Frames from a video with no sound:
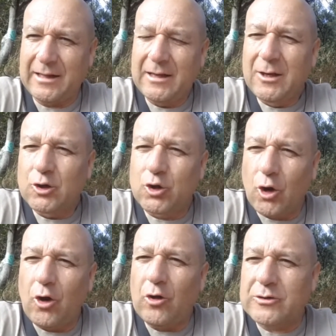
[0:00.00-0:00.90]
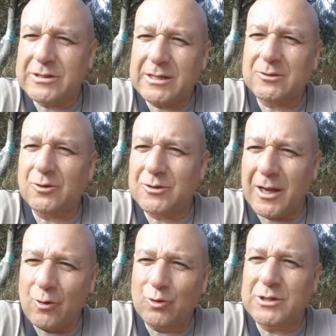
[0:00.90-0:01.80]
a hospital or
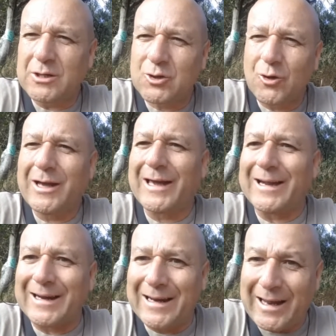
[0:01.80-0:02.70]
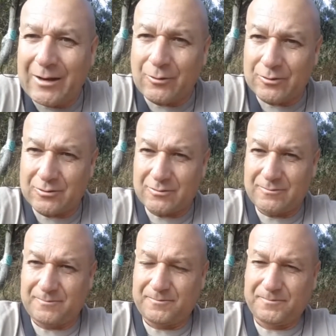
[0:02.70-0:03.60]
people that are working
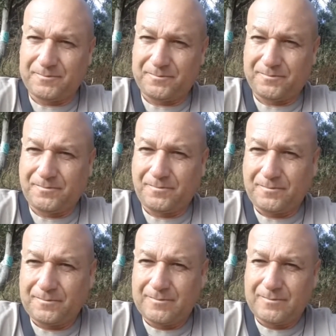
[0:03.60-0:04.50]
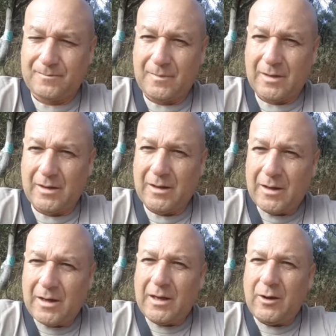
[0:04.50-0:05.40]
hard are
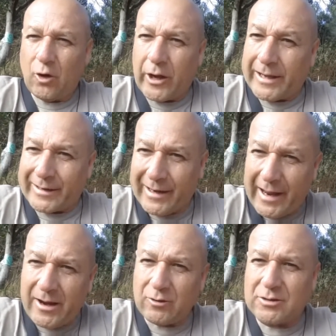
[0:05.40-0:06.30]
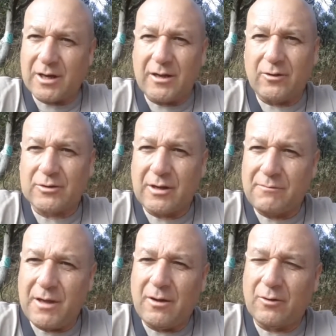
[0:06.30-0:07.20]
fighters. These
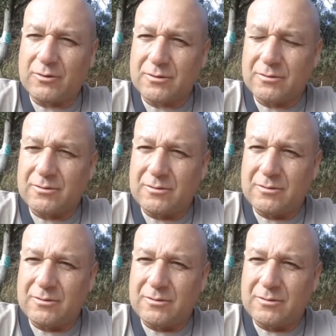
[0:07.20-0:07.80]
fighters